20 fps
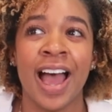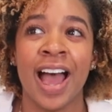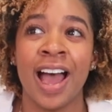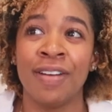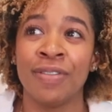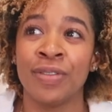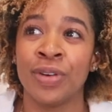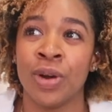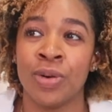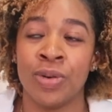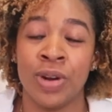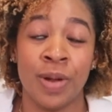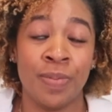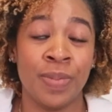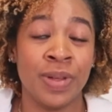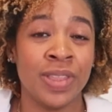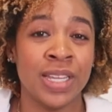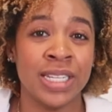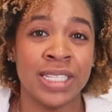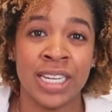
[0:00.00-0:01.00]
I've grown up
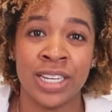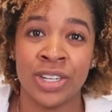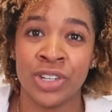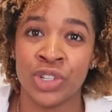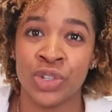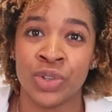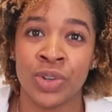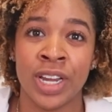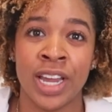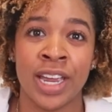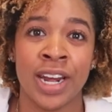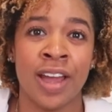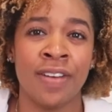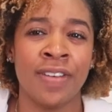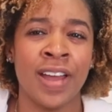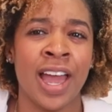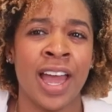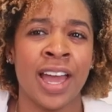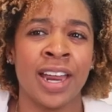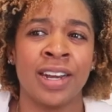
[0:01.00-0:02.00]
in this industry and I've
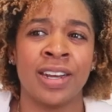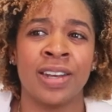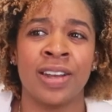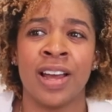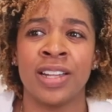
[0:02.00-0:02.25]
had